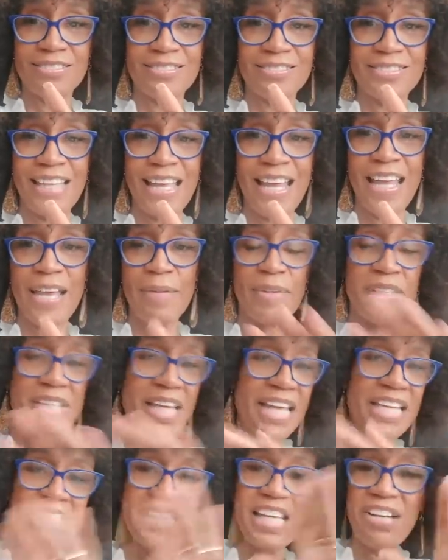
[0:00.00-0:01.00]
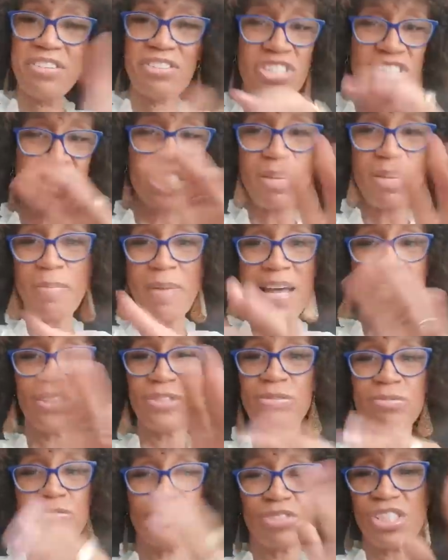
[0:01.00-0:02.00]
Okay. A naysayer is just somebody
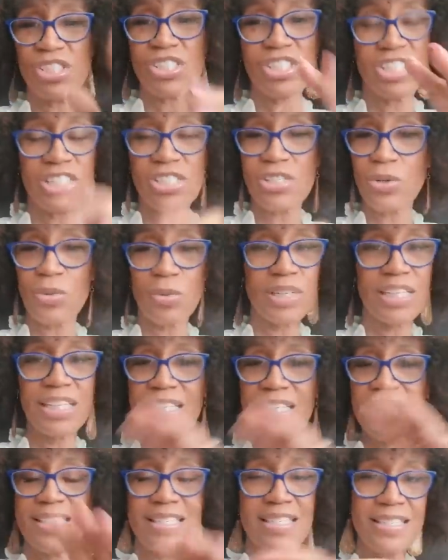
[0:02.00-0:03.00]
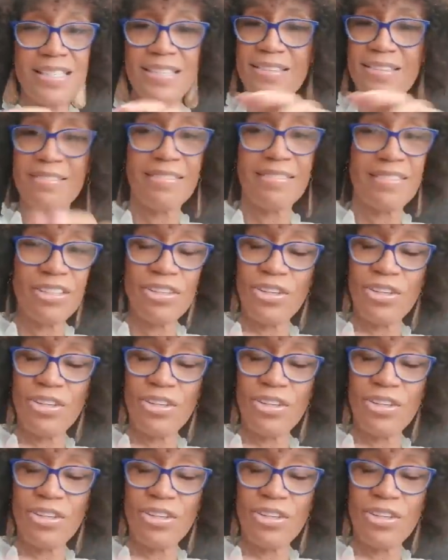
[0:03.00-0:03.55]
who just disagrees and,